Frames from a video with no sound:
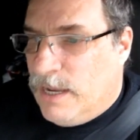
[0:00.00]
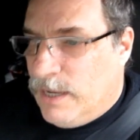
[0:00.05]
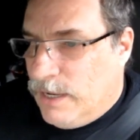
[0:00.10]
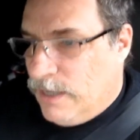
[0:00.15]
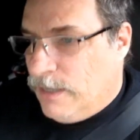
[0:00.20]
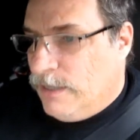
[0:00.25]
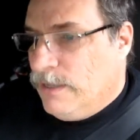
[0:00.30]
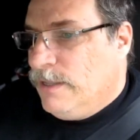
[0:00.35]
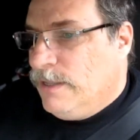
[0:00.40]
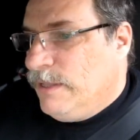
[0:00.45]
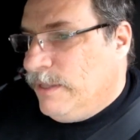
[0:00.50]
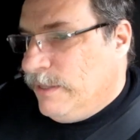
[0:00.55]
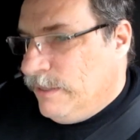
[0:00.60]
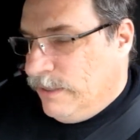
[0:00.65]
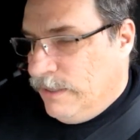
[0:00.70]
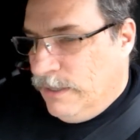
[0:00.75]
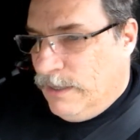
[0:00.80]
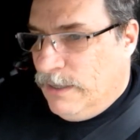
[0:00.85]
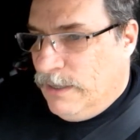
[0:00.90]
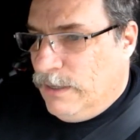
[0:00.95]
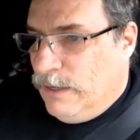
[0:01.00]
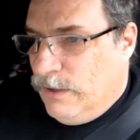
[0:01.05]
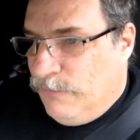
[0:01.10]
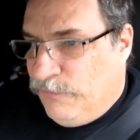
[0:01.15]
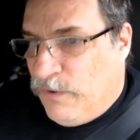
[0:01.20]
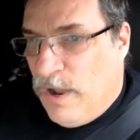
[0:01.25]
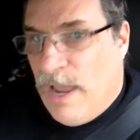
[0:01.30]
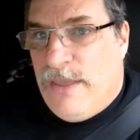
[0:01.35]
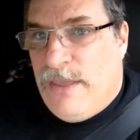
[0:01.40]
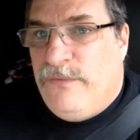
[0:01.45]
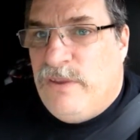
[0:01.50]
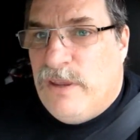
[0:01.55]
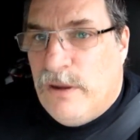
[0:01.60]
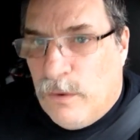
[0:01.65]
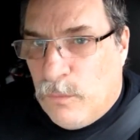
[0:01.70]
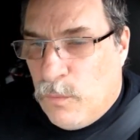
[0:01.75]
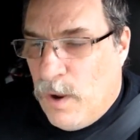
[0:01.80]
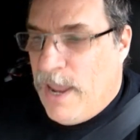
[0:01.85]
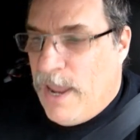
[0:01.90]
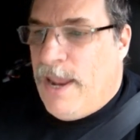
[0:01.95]
Uh, a
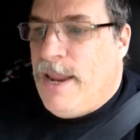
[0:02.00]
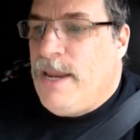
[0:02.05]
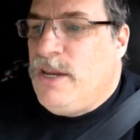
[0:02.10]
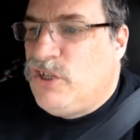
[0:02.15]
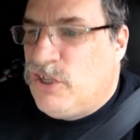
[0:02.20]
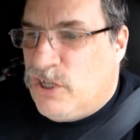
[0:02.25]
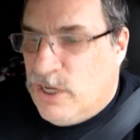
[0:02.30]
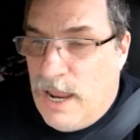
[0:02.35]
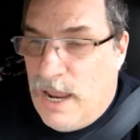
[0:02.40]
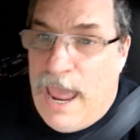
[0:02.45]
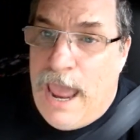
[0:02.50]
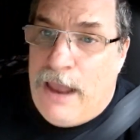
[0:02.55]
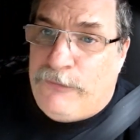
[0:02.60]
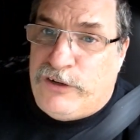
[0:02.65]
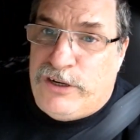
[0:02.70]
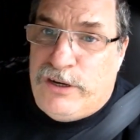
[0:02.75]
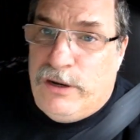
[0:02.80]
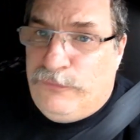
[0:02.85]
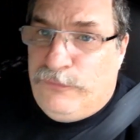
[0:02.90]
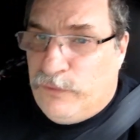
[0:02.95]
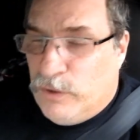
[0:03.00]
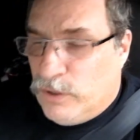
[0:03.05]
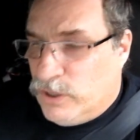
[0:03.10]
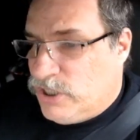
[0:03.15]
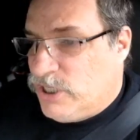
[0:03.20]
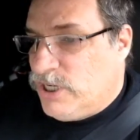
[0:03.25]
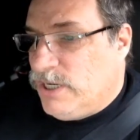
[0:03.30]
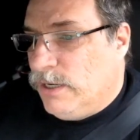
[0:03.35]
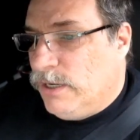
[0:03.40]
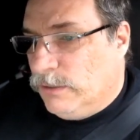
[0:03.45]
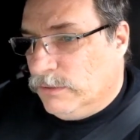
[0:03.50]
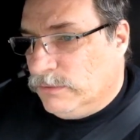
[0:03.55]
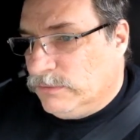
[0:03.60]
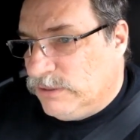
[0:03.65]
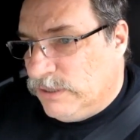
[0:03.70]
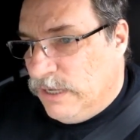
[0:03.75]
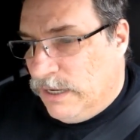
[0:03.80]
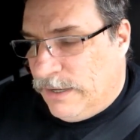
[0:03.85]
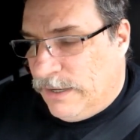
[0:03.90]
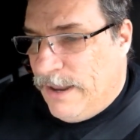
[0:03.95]
five-year wage after your first year.
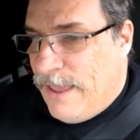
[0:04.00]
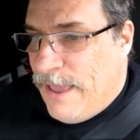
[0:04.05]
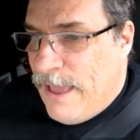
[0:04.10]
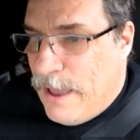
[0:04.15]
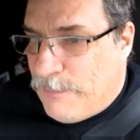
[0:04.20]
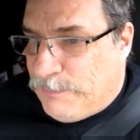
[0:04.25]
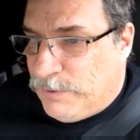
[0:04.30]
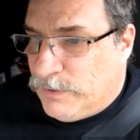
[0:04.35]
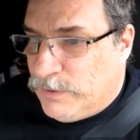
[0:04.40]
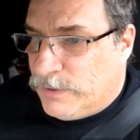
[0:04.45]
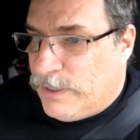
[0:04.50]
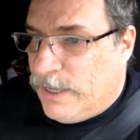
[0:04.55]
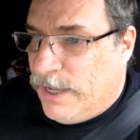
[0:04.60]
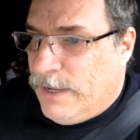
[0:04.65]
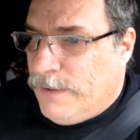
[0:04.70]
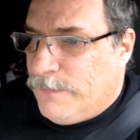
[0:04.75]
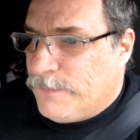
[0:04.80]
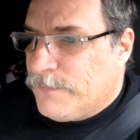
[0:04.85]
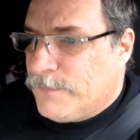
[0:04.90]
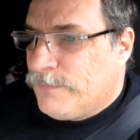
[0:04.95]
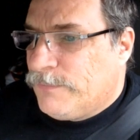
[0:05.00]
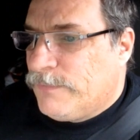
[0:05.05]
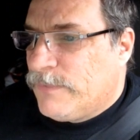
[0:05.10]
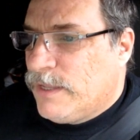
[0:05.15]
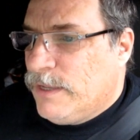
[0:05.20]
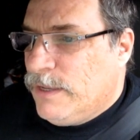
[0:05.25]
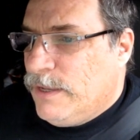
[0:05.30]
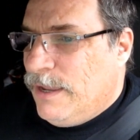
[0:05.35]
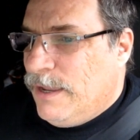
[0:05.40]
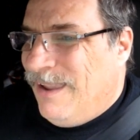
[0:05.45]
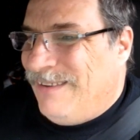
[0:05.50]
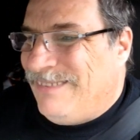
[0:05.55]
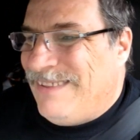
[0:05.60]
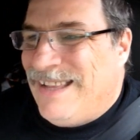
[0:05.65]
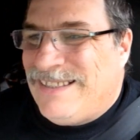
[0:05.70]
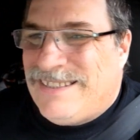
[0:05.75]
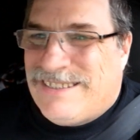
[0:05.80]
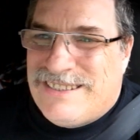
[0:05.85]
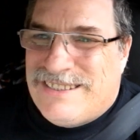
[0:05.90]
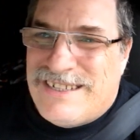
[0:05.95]
It's not going to happen, okay? And
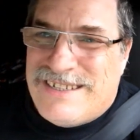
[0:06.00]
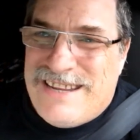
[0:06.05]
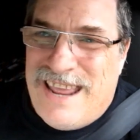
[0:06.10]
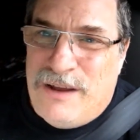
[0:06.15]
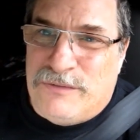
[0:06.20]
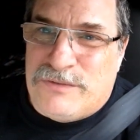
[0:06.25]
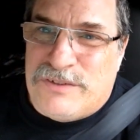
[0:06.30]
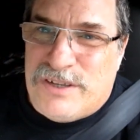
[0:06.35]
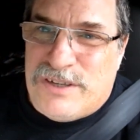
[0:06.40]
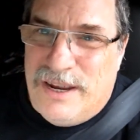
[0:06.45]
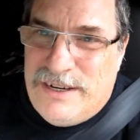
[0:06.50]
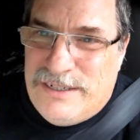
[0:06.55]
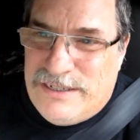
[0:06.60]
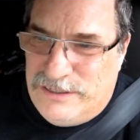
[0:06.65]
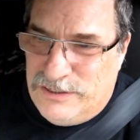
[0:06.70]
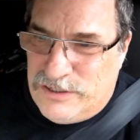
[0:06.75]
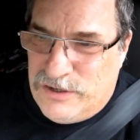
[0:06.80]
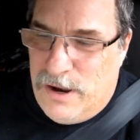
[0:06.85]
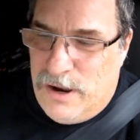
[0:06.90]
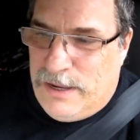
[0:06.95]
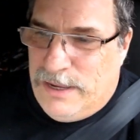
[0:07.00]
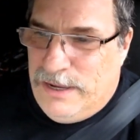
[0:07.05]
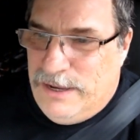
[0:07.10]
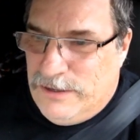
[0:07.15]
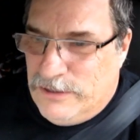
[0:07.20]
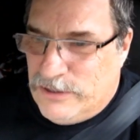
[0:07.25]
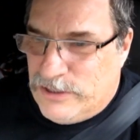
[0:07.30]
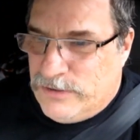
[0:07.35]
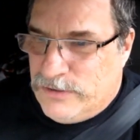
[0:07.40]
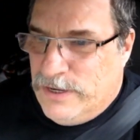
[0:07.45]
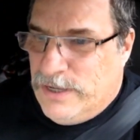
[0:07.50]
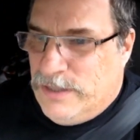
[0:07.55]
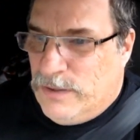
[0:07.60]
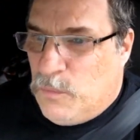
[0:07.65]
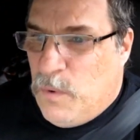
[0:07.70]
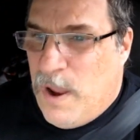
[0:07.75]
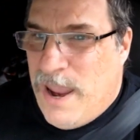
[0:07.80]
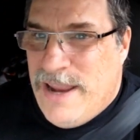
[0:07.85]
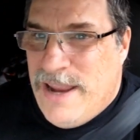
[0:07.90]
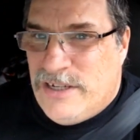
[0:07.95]
that's the downside to the trucking industry.
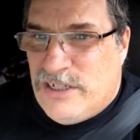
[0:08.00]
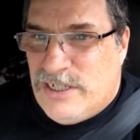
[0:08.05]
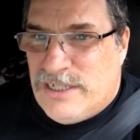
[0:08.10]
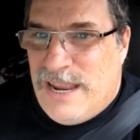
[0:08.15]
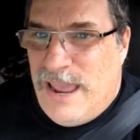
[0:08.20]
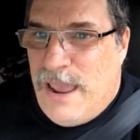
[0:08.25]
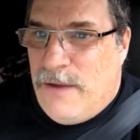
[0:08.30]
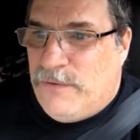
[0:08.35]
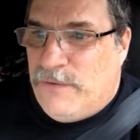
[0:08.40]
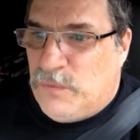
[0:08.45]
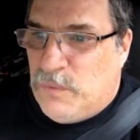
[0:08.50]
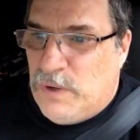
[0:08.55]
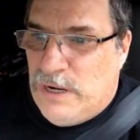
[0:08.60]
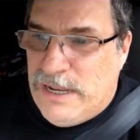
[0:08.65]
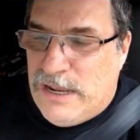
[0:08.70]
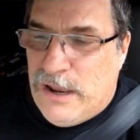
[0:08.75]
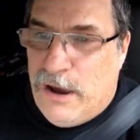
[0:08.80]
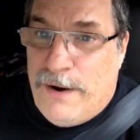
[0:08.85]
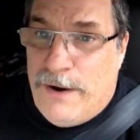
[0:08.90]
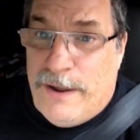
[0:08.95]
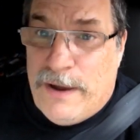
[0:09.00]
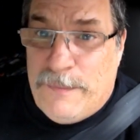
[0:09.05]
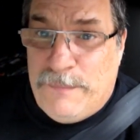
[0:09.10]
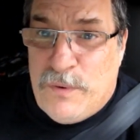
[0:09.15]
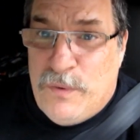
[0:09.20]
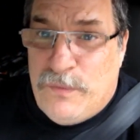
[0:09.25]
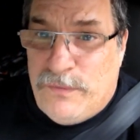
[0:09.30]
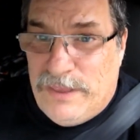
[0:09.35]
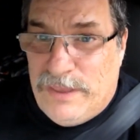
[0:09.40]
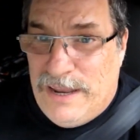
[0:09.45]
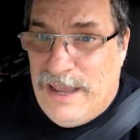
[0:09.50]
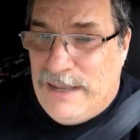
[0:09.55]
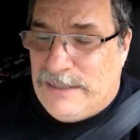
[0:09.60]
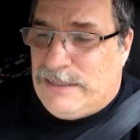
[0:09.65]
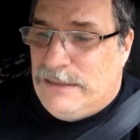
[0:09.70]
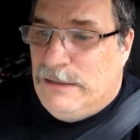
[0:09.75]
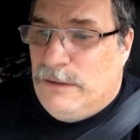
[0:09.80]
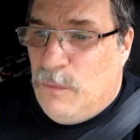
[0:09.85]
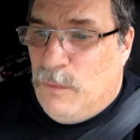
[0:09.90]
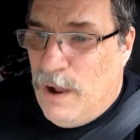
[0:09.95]
The wages haven't really gone up over the
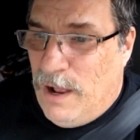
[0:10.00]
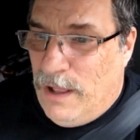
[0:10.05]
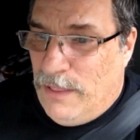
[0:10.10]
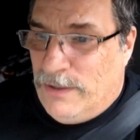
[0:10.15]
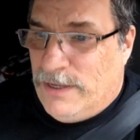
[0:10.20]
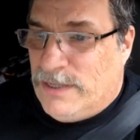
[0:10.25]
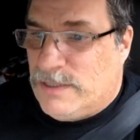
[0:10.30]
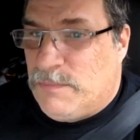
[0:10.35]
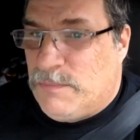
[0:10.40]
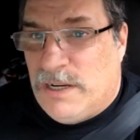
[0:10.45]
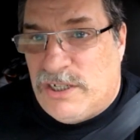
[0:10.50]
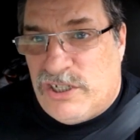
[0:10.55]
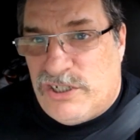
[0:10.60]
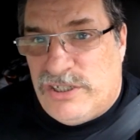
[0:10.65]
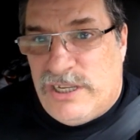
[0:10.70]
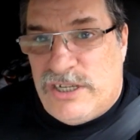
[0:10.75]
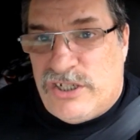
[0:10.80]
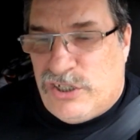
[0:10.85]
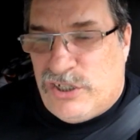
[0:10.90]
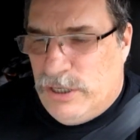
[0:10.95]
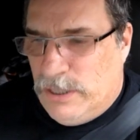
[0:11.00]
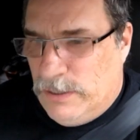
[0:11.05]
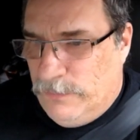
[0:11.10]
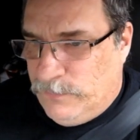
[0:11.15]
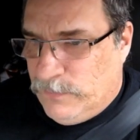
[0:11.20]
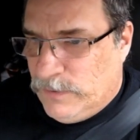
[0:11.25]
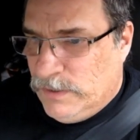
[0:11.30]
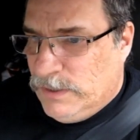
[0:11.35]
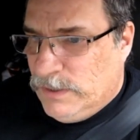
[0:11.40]
last little while as much as they should have.